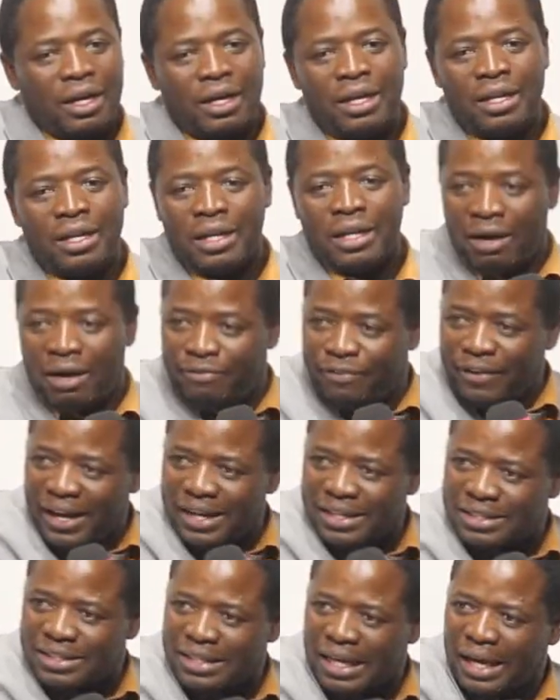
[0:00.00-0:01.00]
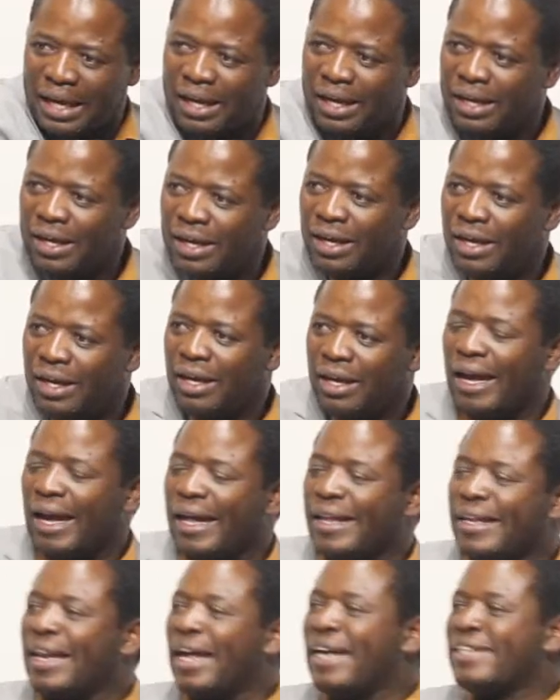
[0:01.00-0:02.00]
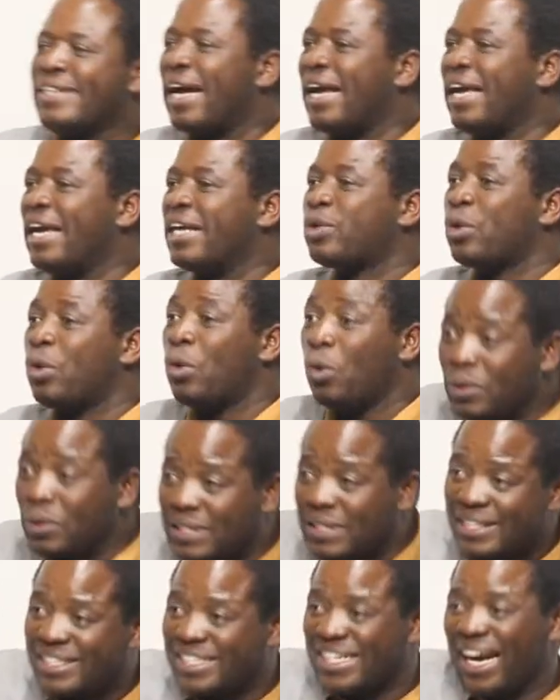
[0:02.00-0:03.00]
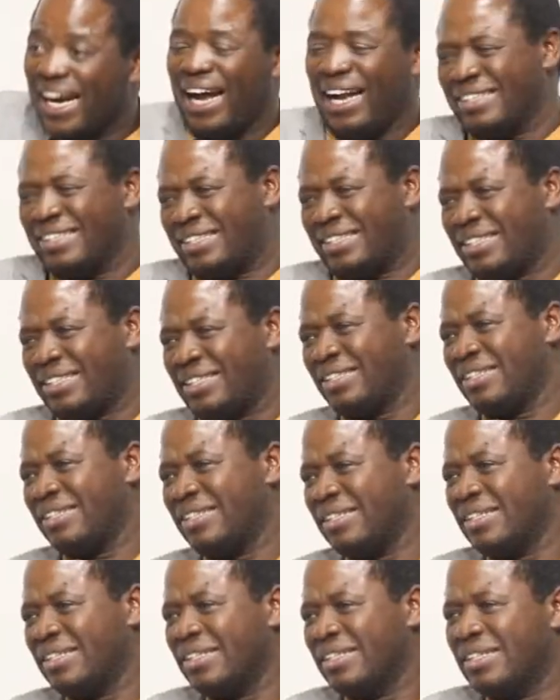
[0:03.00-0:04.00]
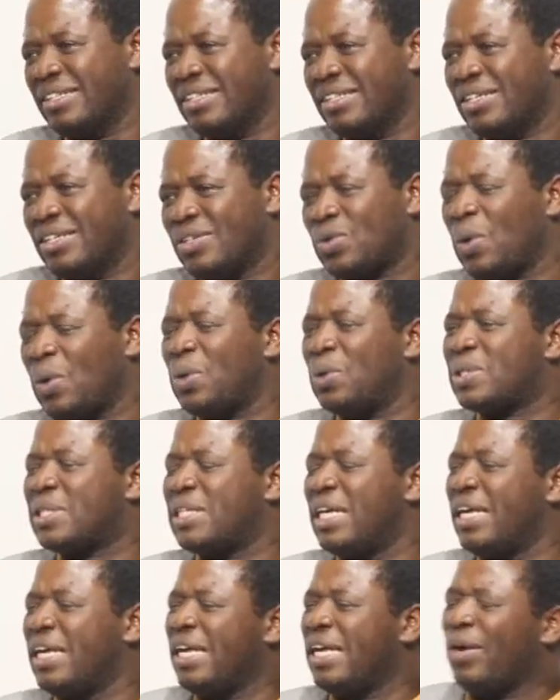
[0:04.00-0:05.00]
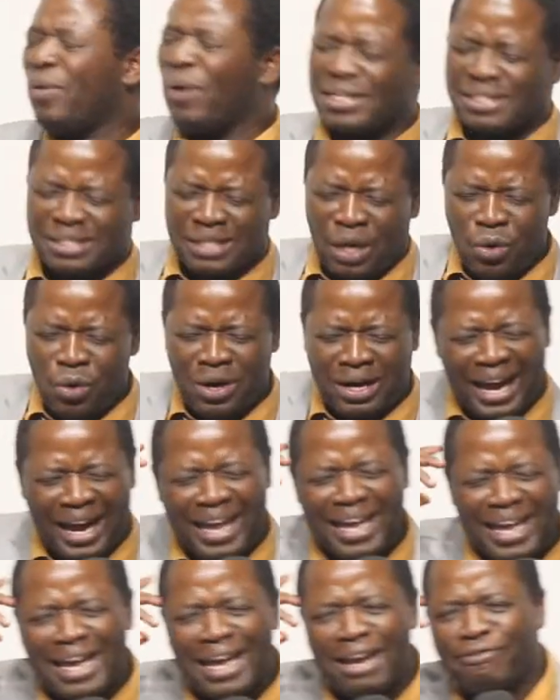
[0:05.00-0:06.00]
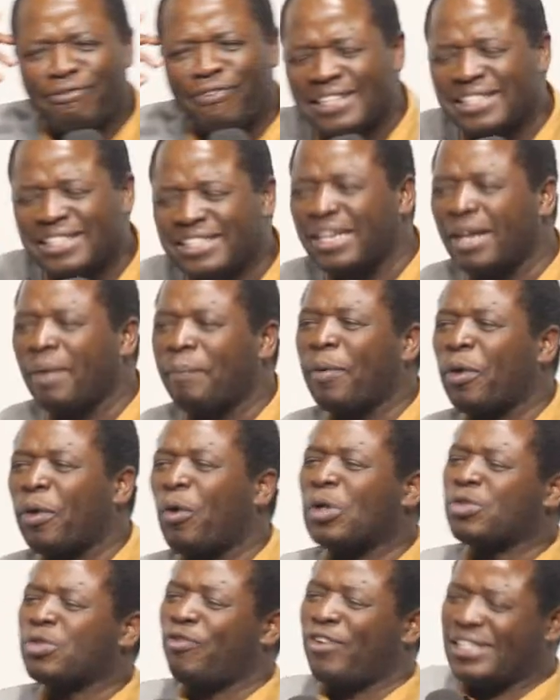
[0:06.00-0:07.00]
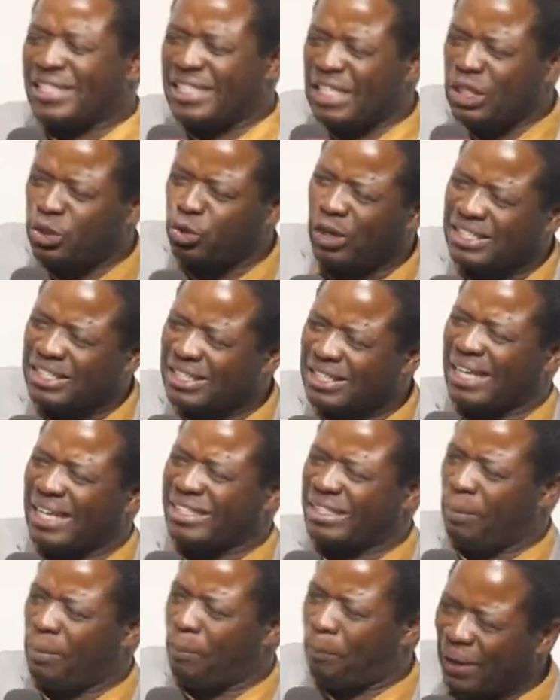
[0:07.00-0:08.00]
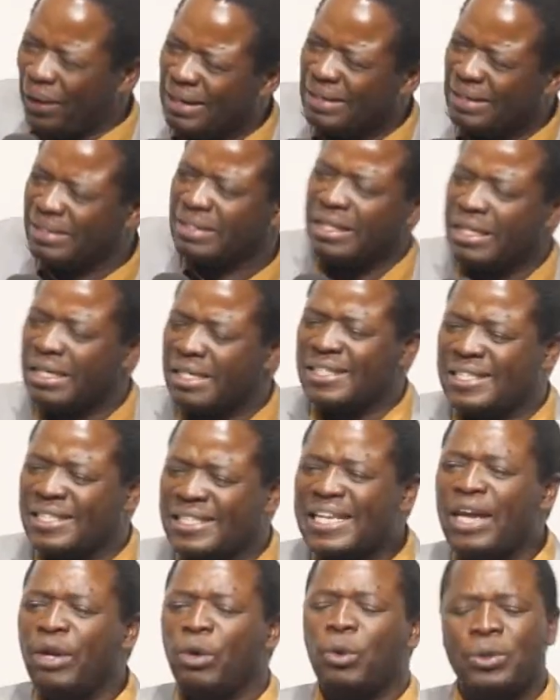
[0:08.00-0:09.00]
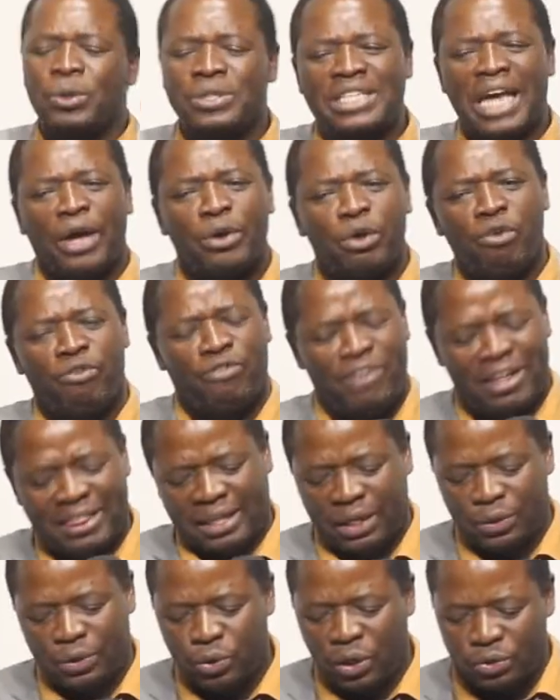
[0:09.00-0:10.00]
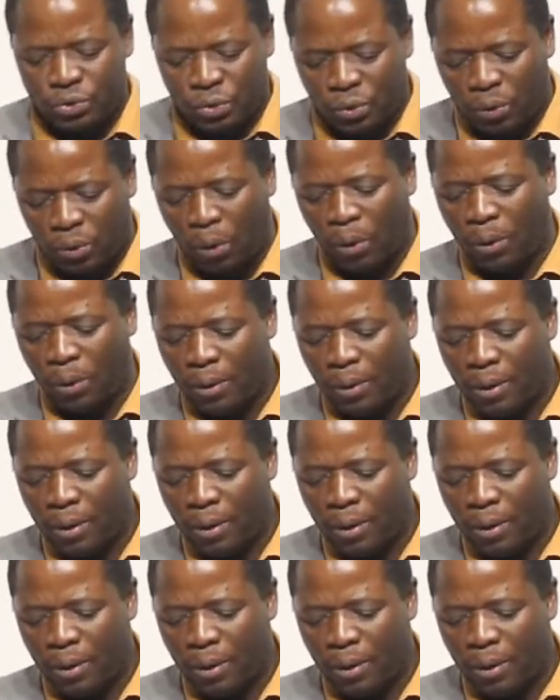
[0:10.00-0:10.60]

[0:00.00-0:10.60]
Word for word: in affairs there, and later he had to lose a child. So you see, he was now crying and fasting because of a situation that he built. Sin will take you further than you want to go.